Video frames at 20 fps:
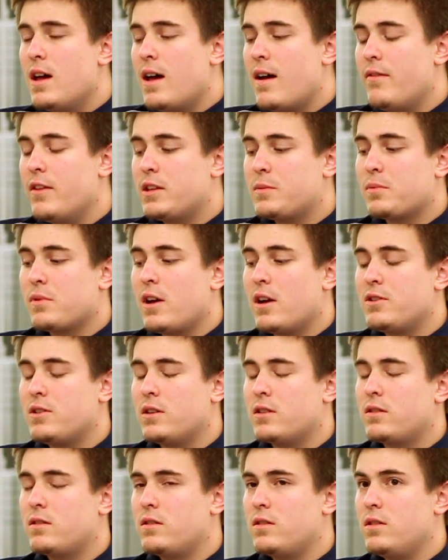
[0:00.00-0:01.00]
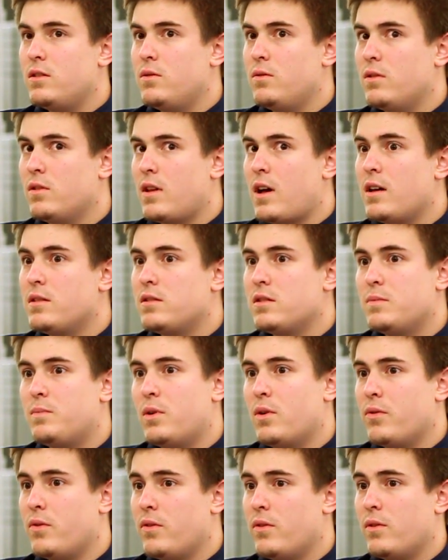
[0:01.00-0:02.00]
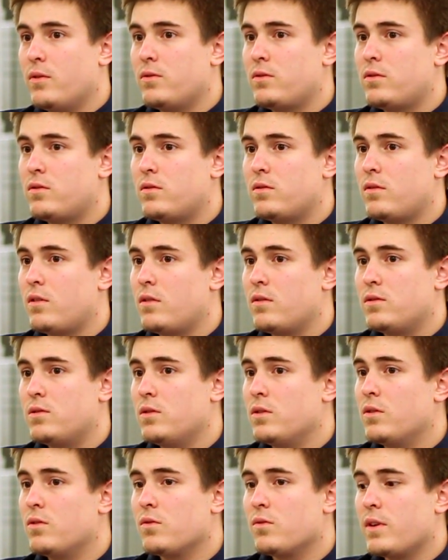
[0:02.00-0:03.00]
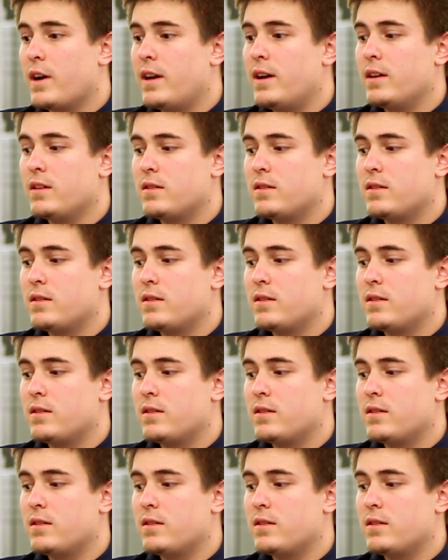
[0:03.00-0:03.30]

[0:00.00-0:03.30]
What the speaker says: And this project utilizes both of those to a great